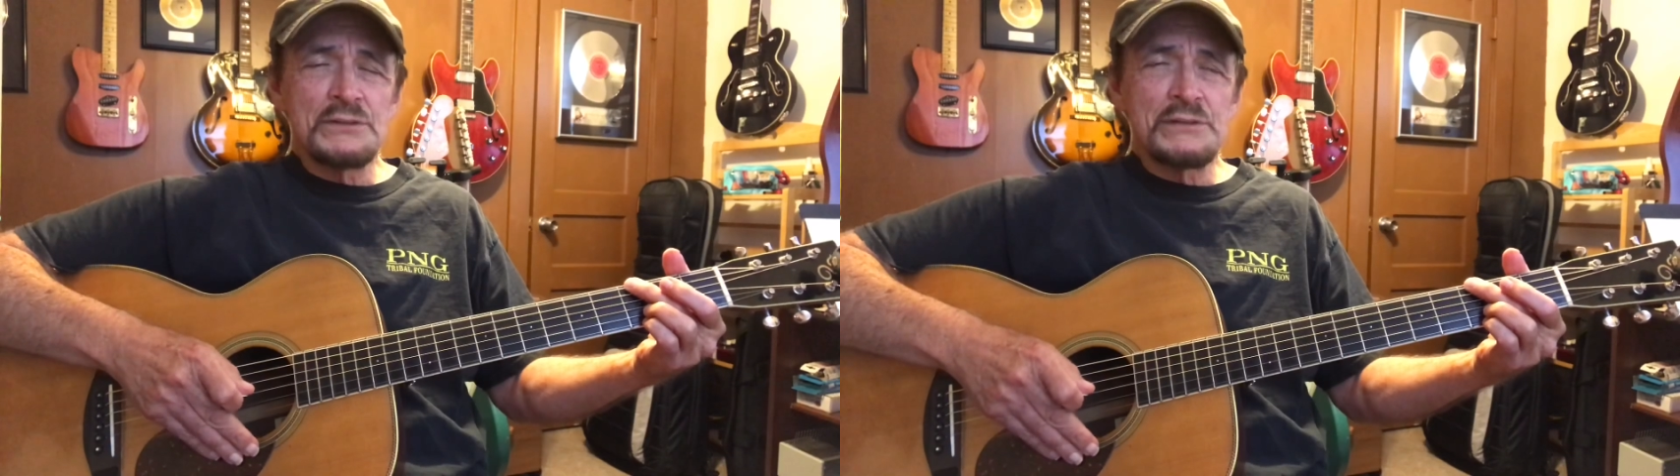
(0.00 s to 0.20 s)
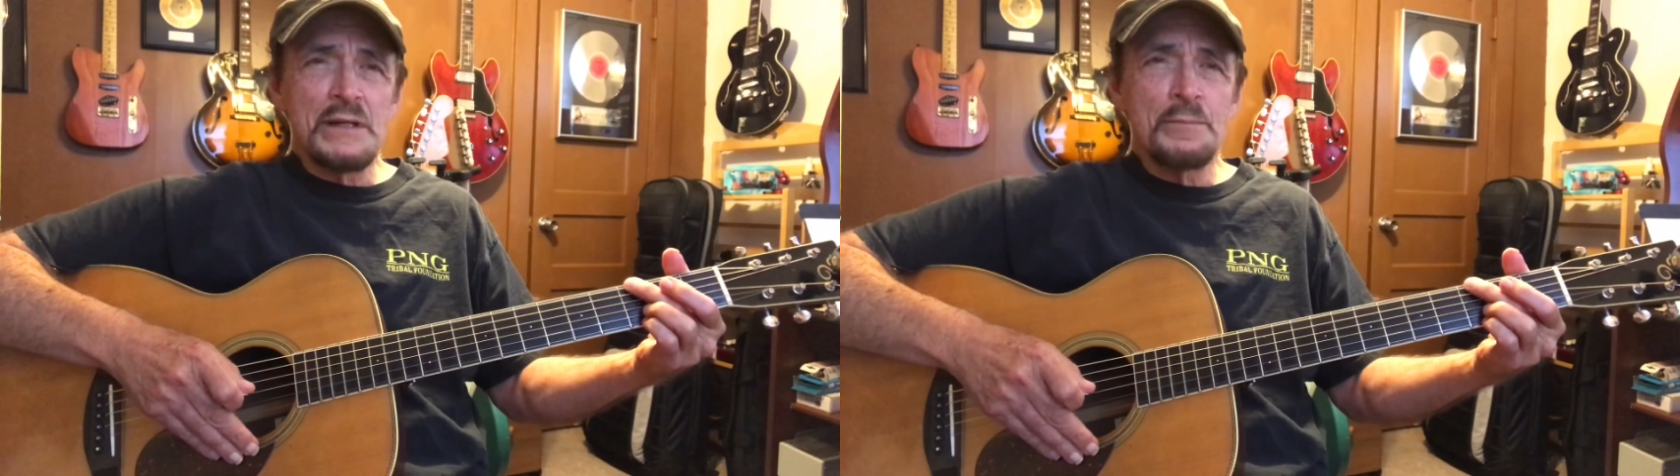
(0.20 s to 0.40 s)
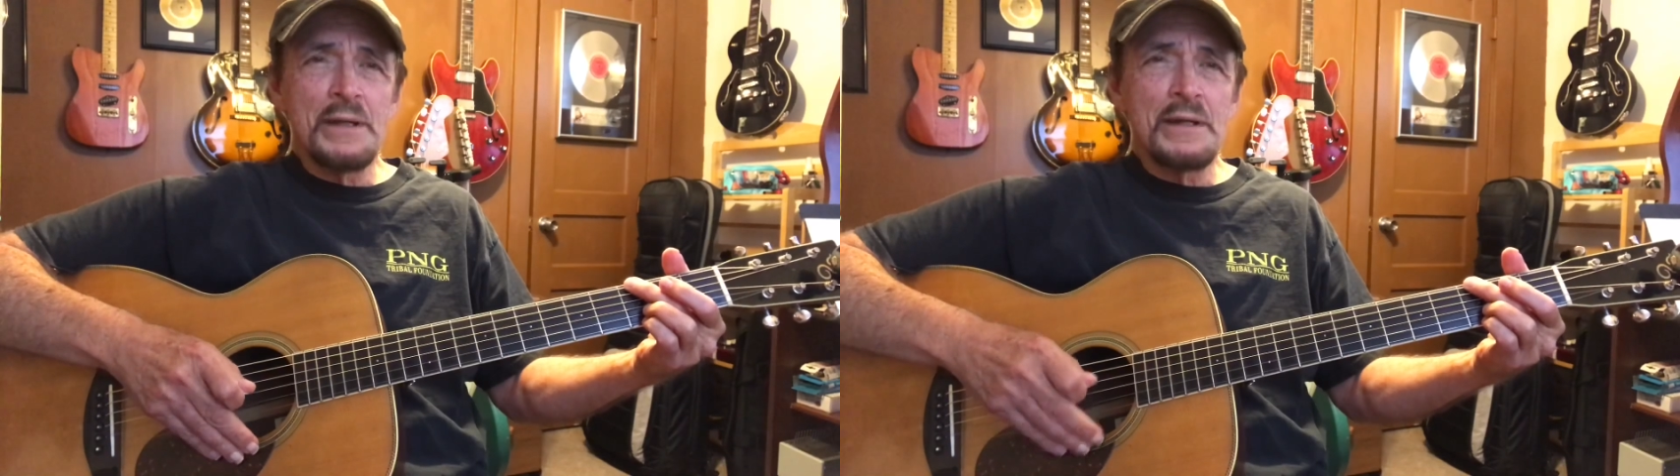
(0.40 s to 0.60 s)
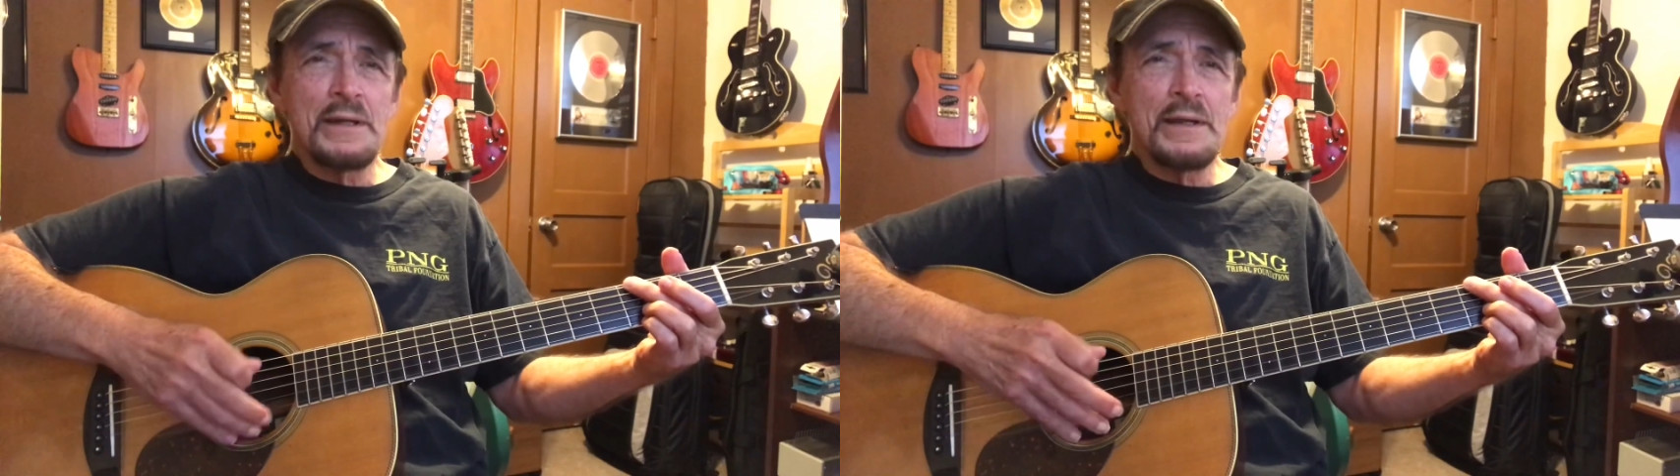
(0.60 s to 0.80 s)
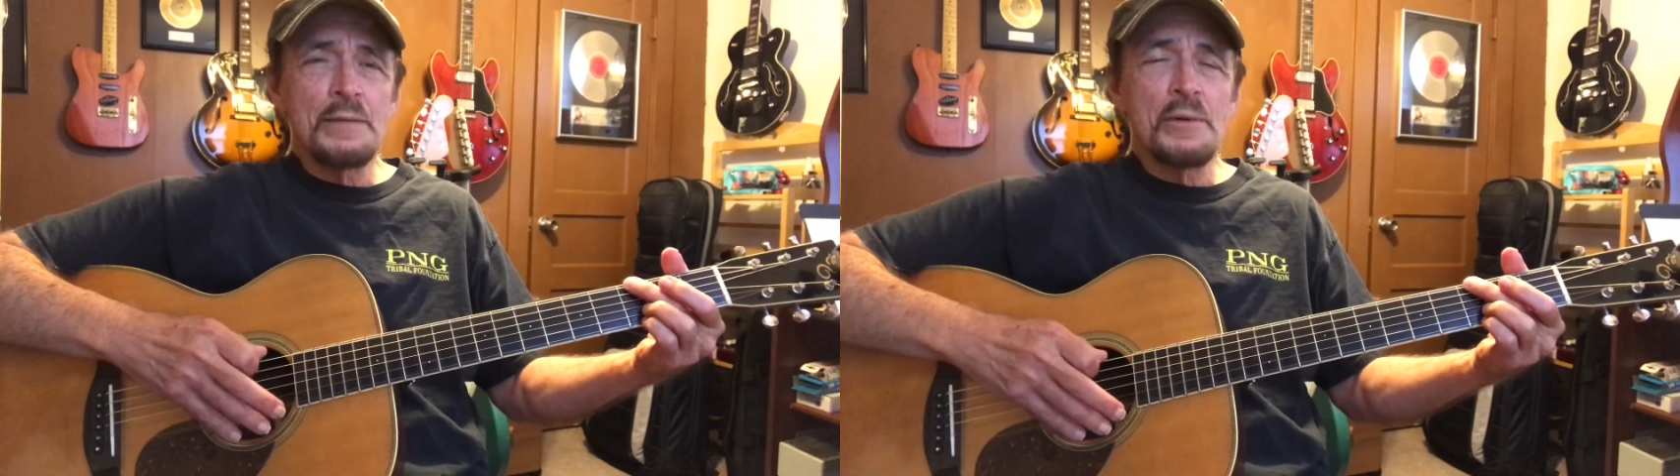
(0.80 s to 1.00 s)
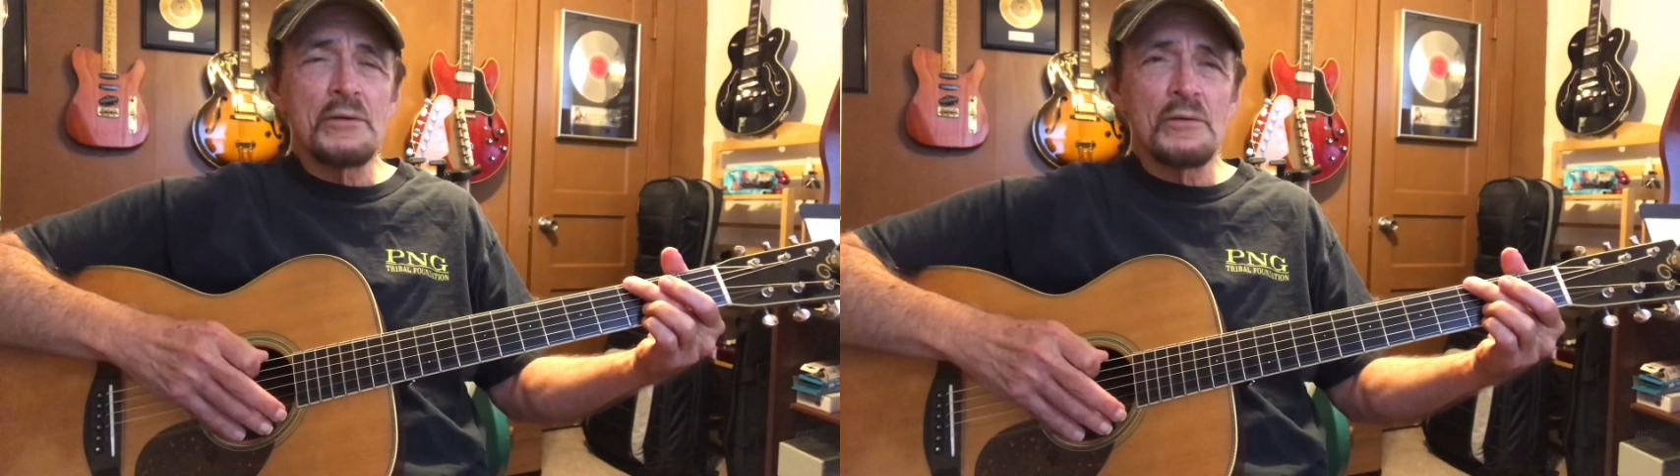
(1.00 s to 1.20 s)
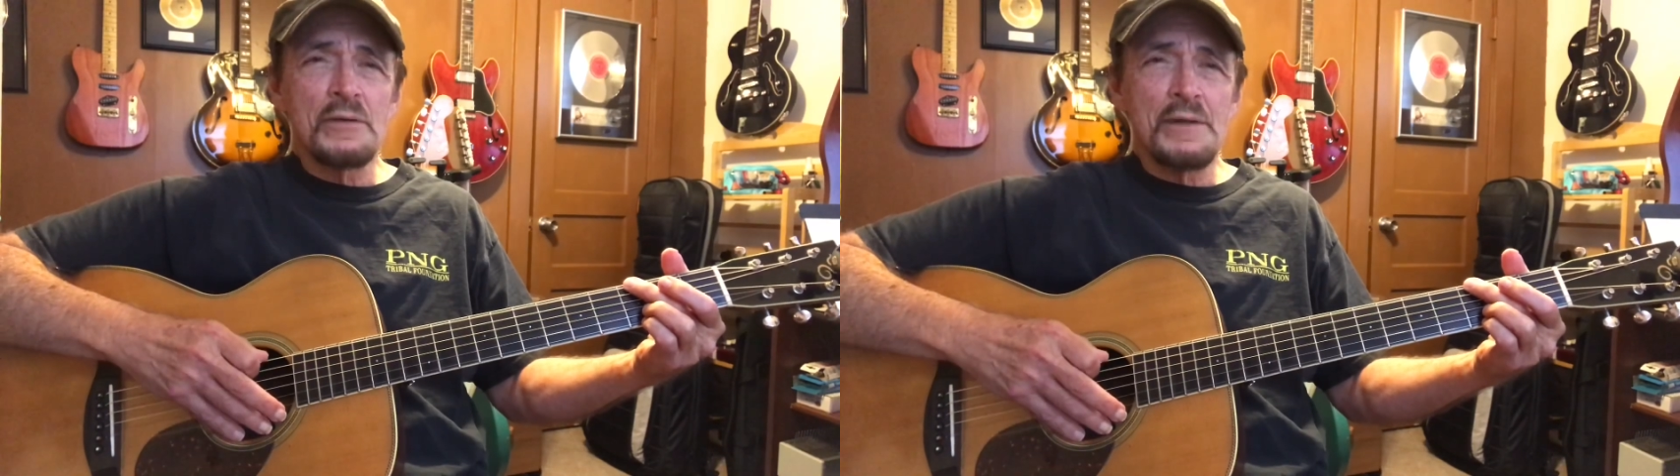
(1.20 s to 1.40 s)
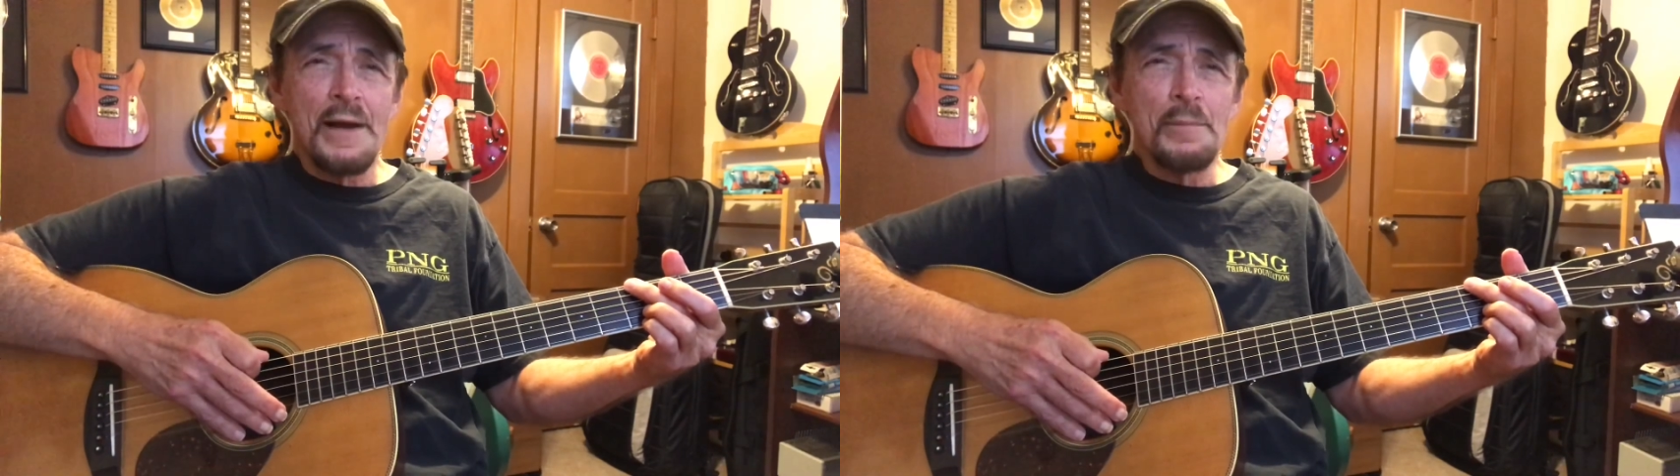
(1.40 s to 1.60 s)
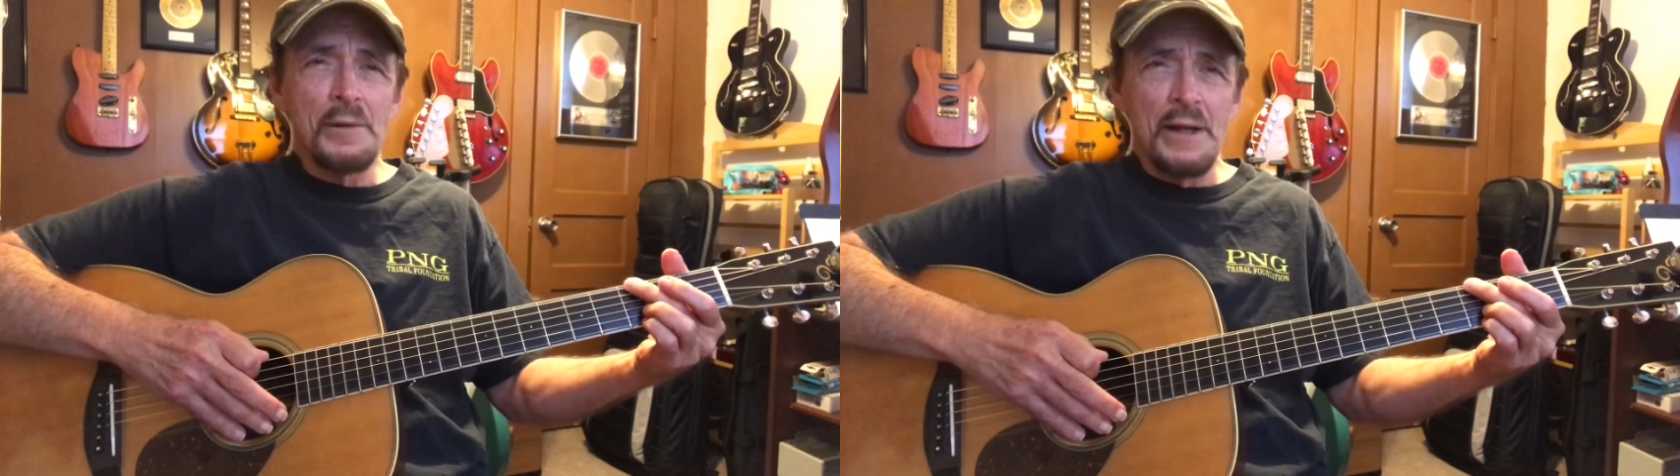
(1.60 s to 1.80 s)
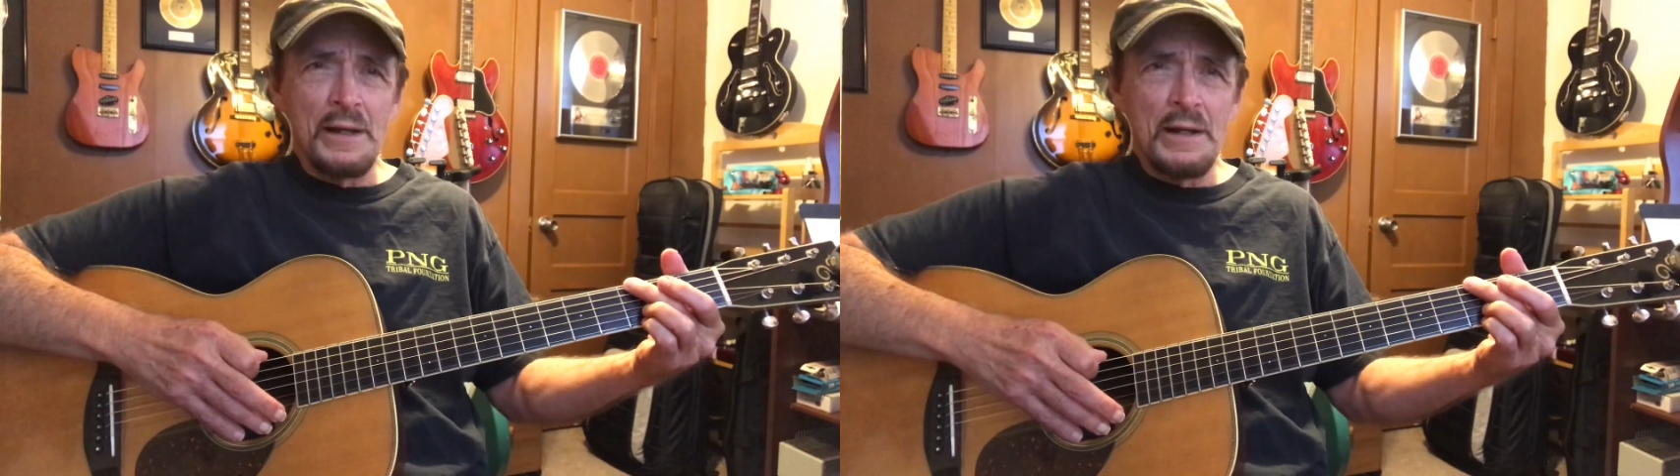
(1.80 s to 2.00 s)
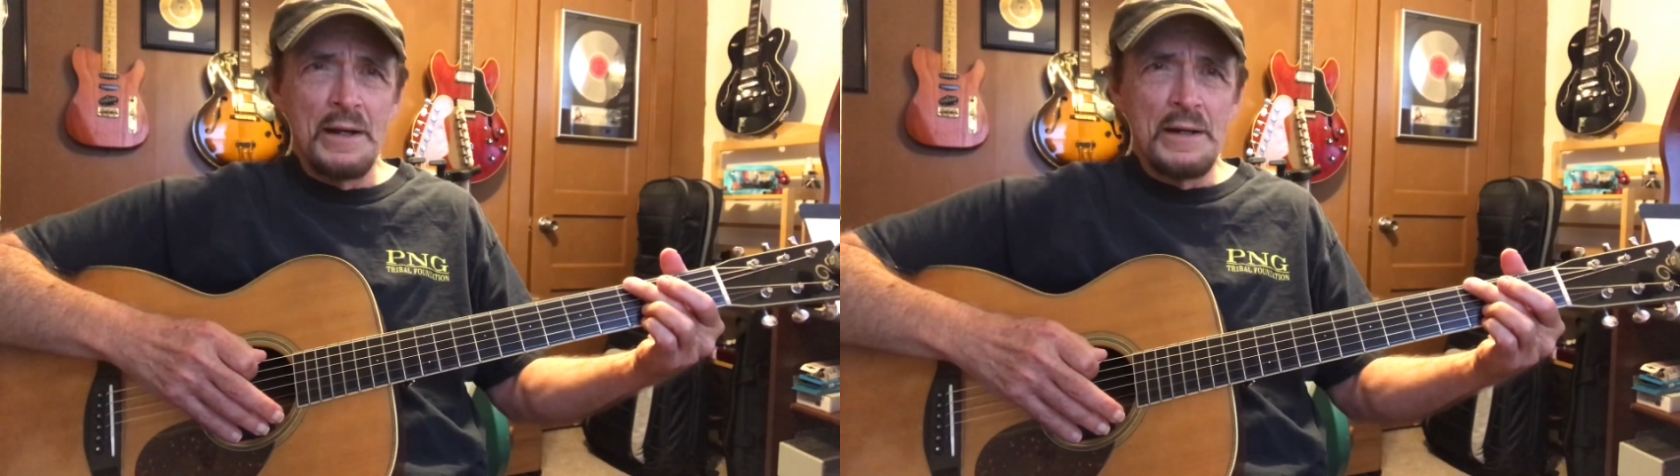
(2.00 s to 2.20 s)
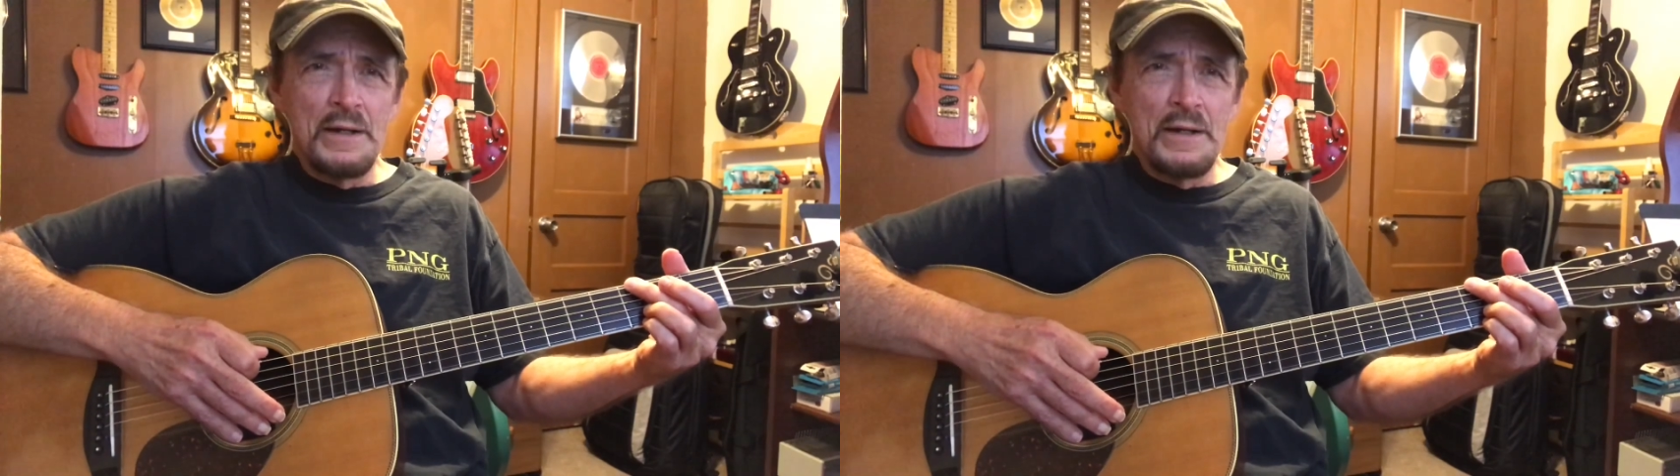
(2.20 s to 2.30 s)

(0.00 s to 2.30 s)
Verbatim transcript: G, B, and D, but you're doubling.